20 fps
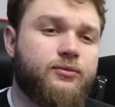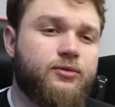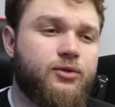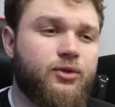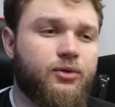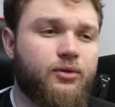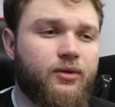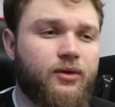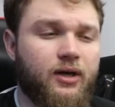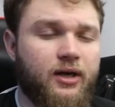
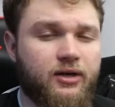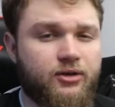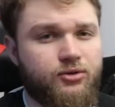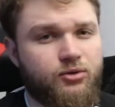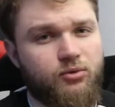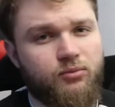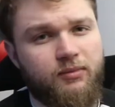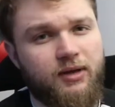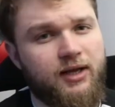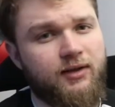do the
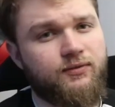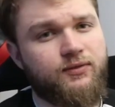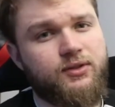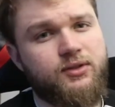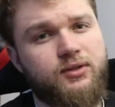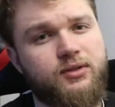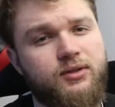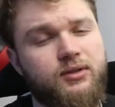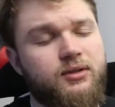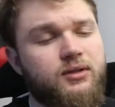actual
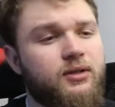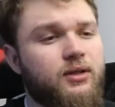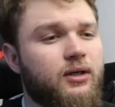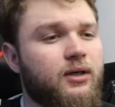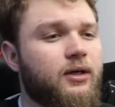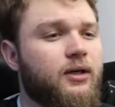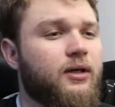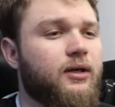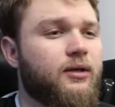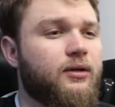maps
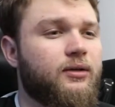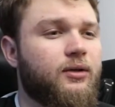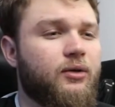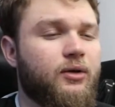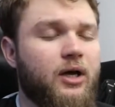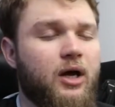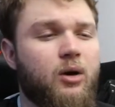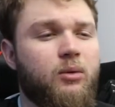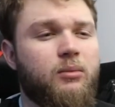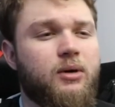on
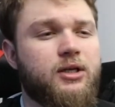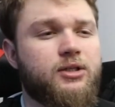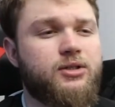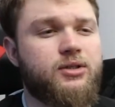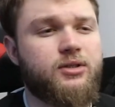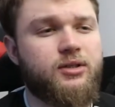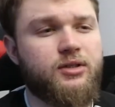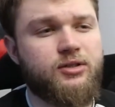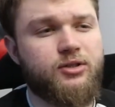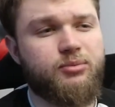how
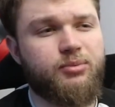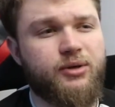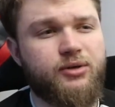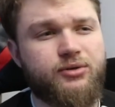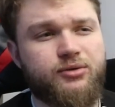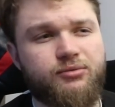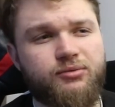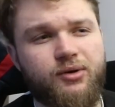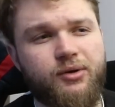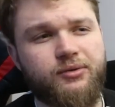much it's supposed
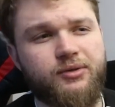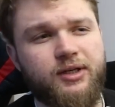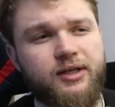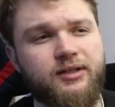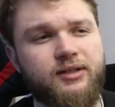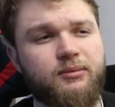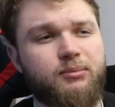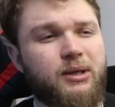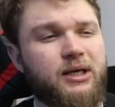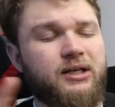to rotate
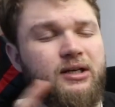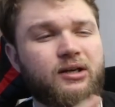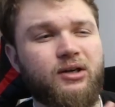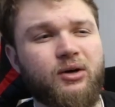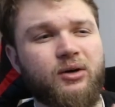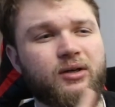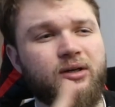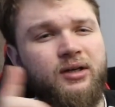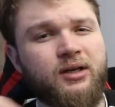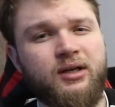depending
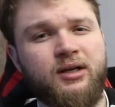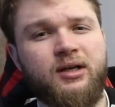on